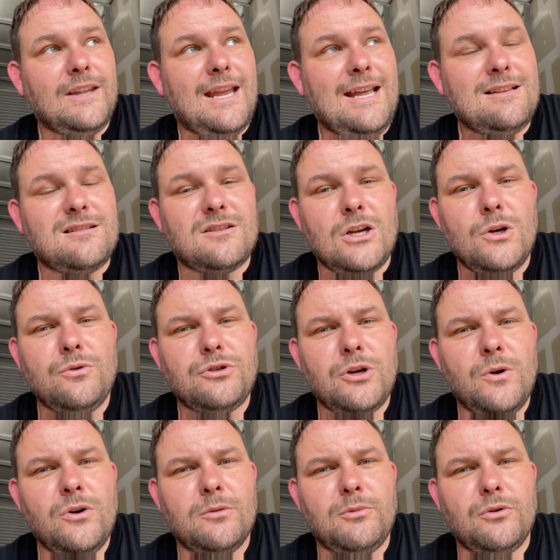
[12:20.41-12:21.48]
it's so
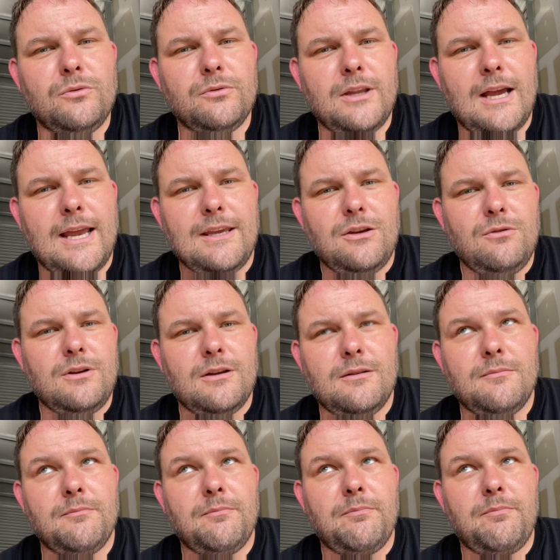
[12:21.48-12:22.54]
tunable. Like you
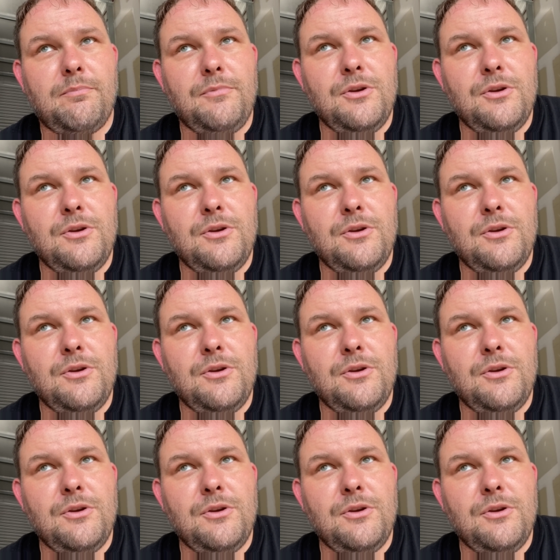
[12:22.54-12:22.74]
can